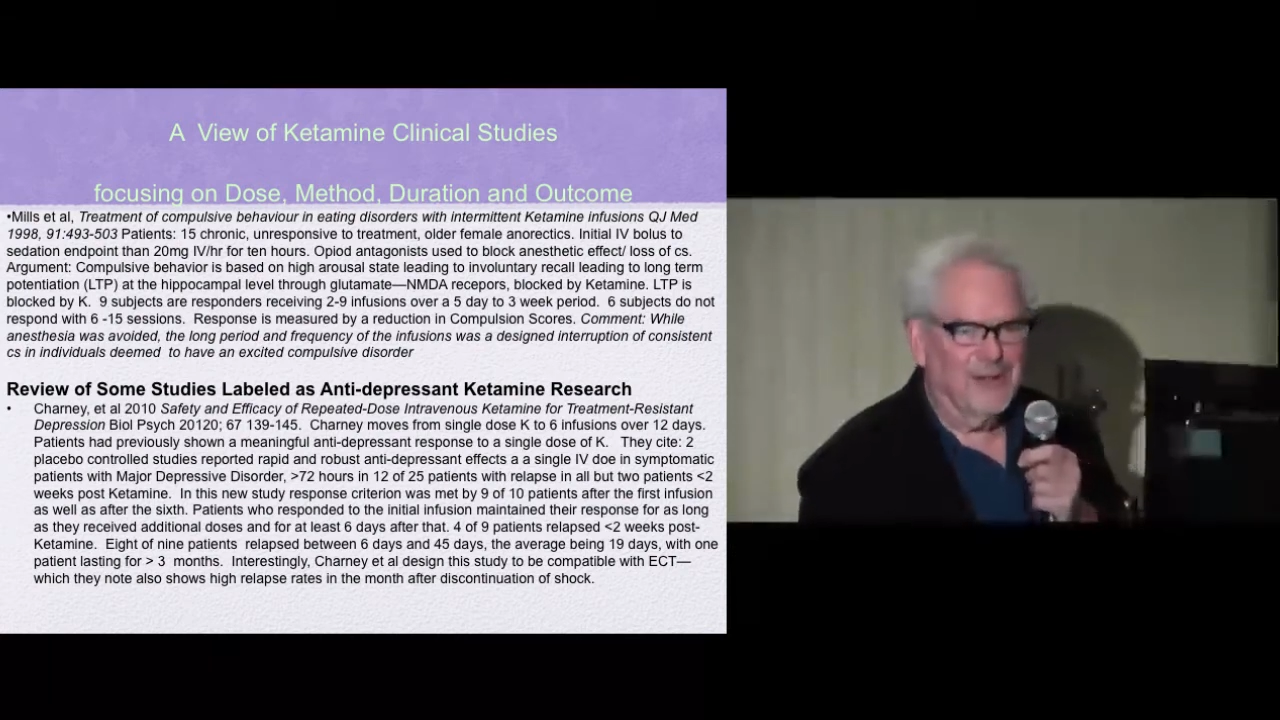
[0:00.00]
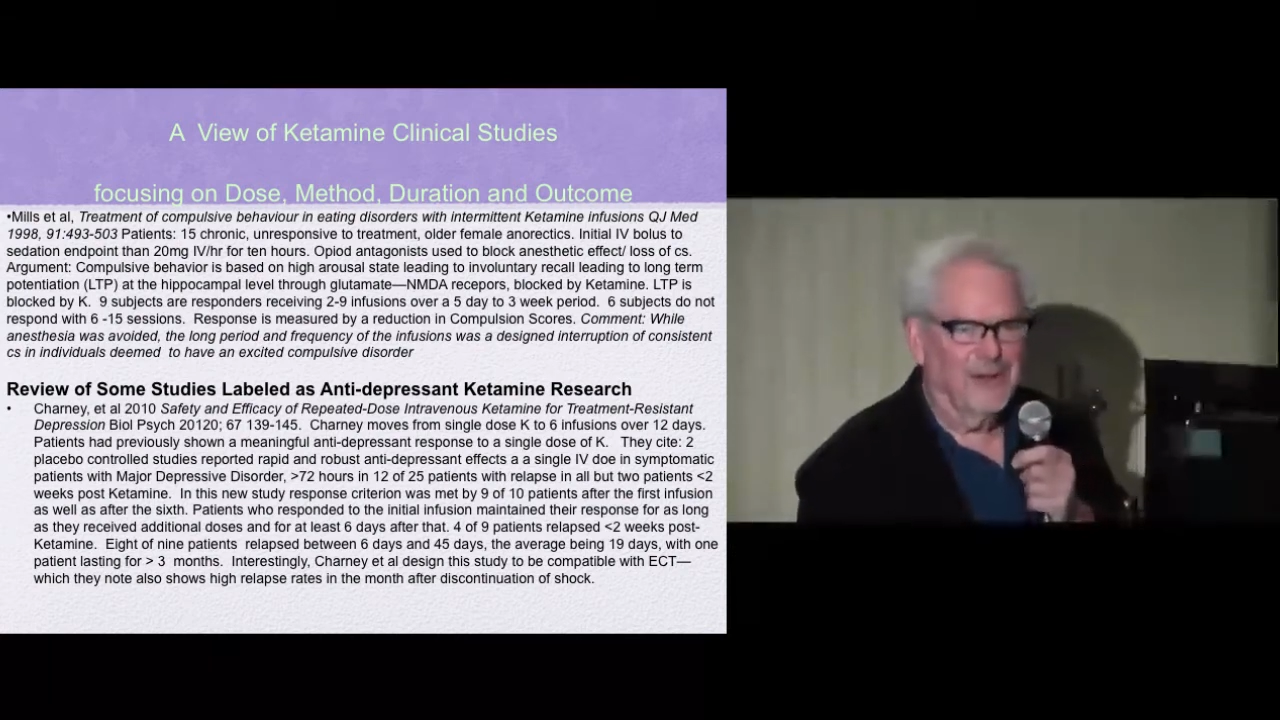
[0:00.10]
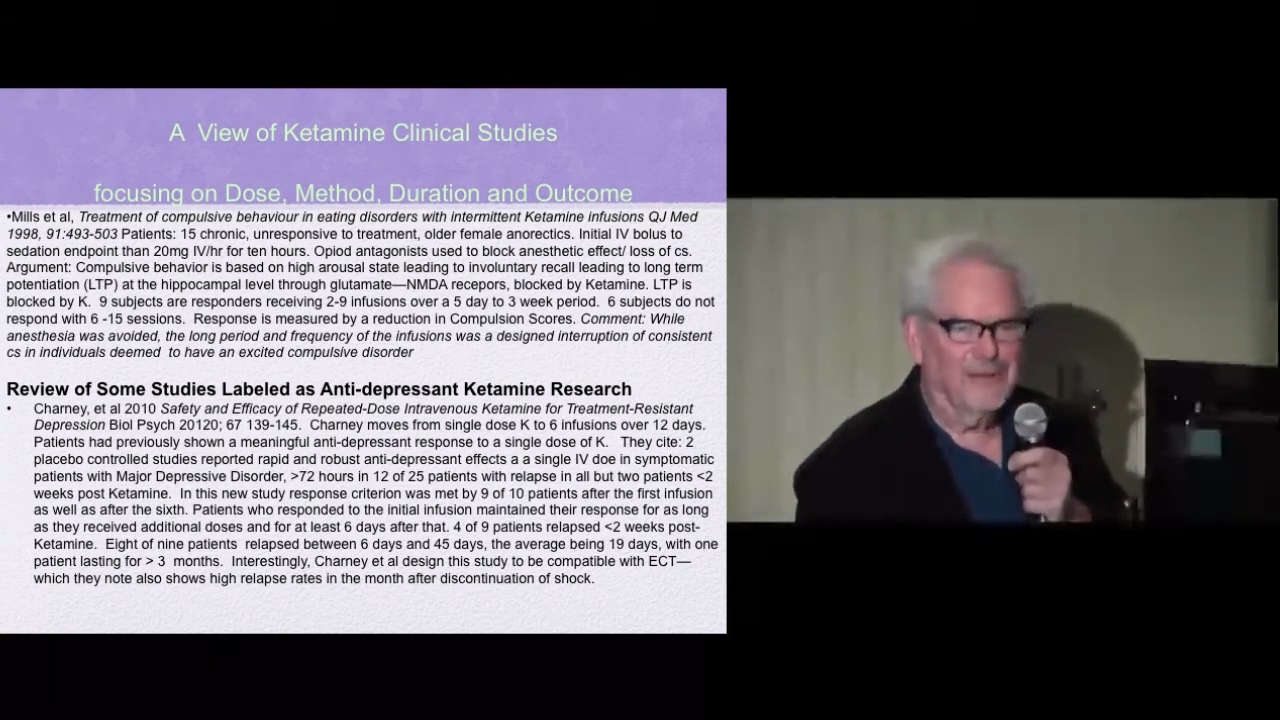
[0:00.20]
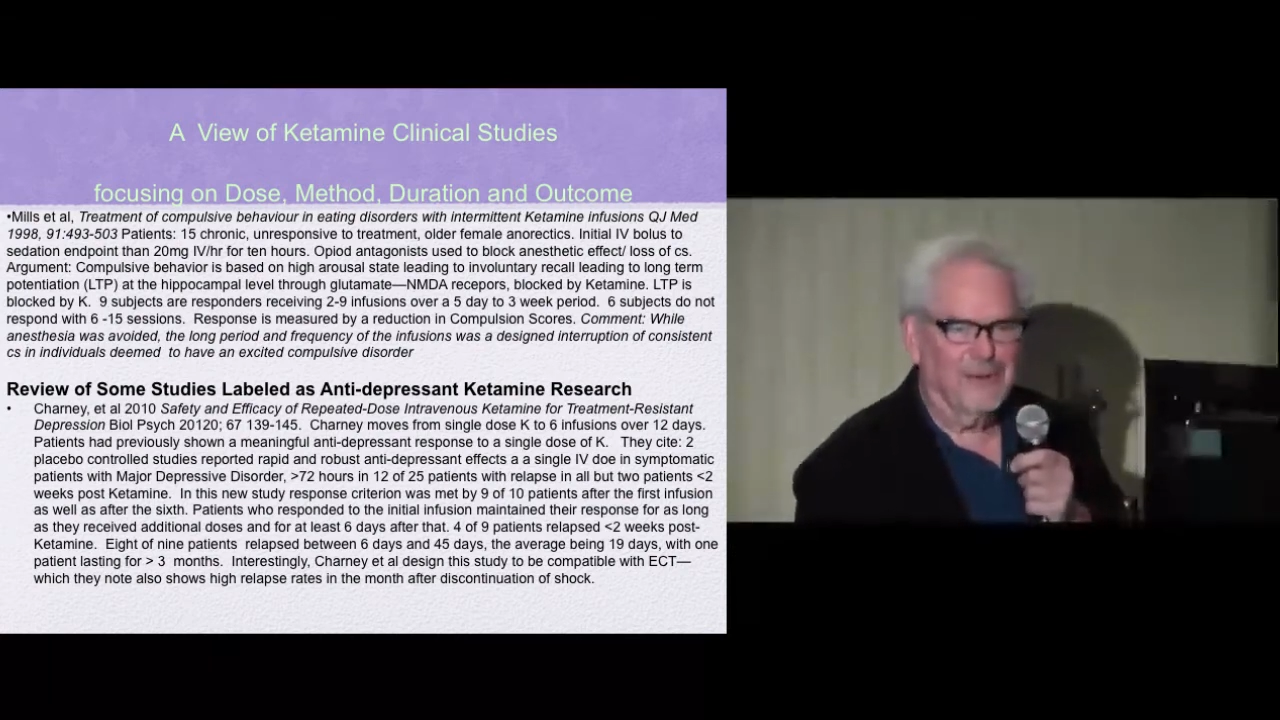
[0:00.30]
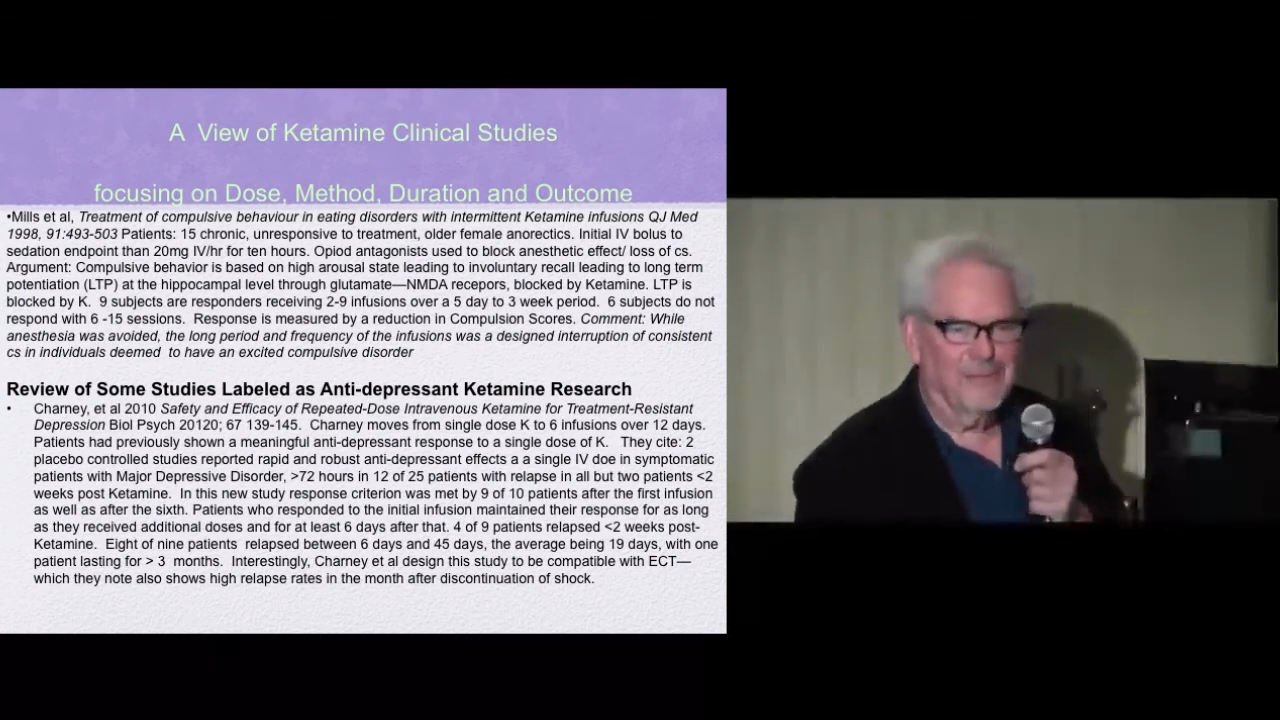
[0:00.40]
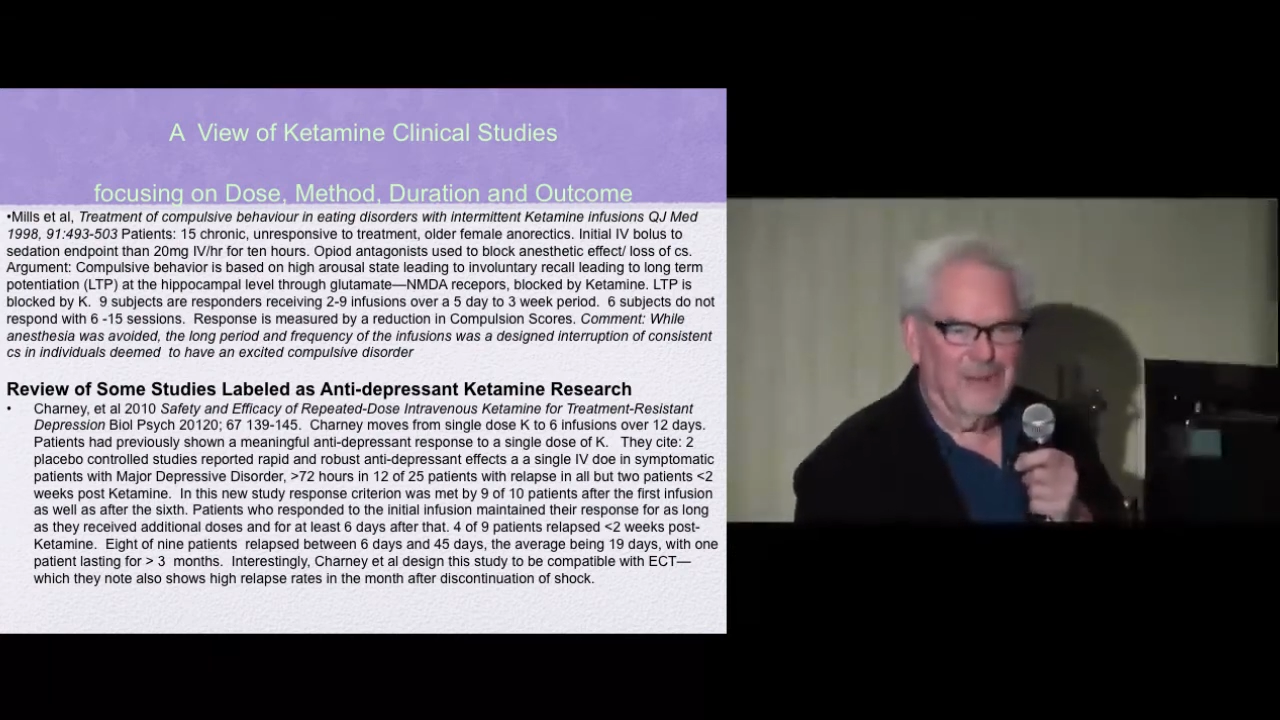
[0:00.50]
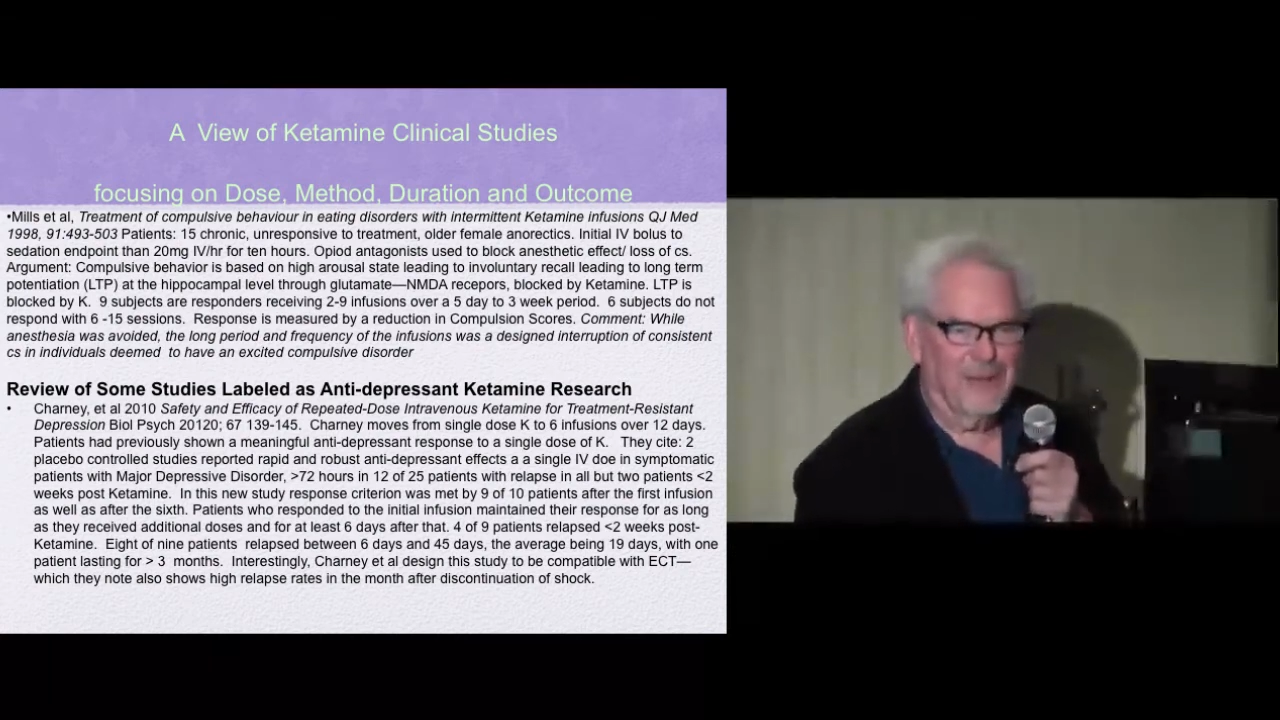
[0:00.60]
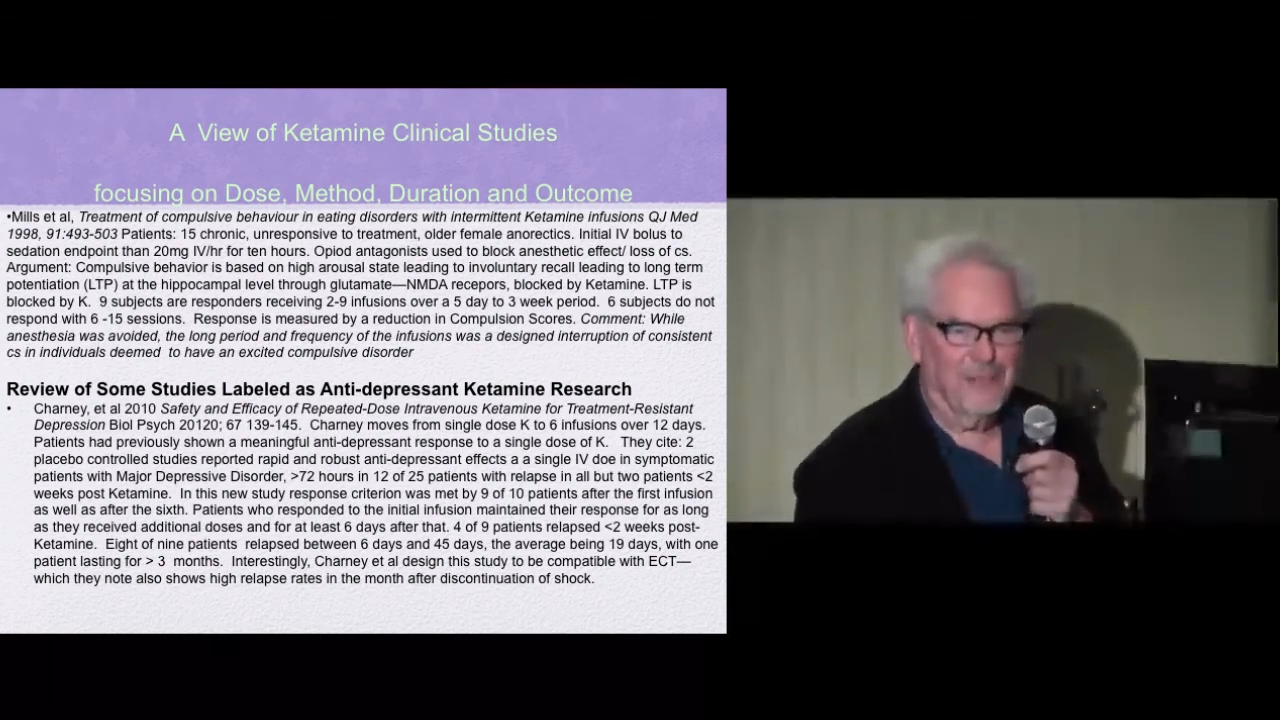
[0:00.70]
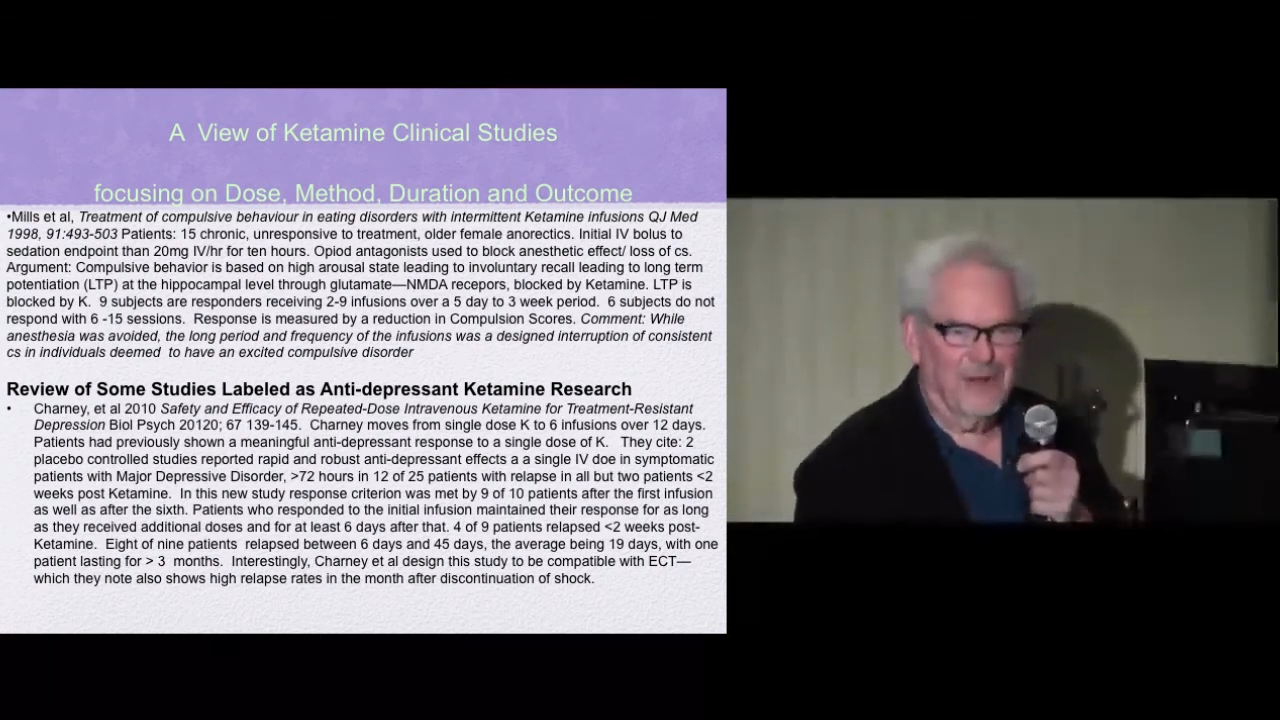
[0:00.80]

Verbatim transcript: over not